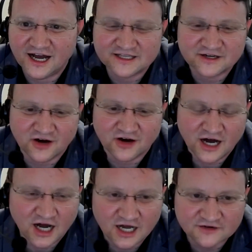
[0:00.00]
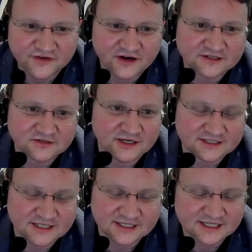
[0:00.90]
you know, unfair to
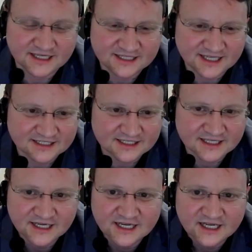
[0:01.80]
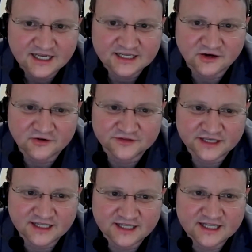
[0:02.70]
us, that you know,
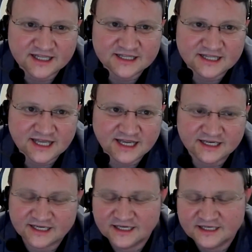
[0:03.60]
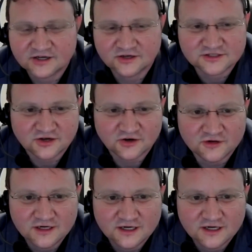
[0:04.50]
that they, you know, so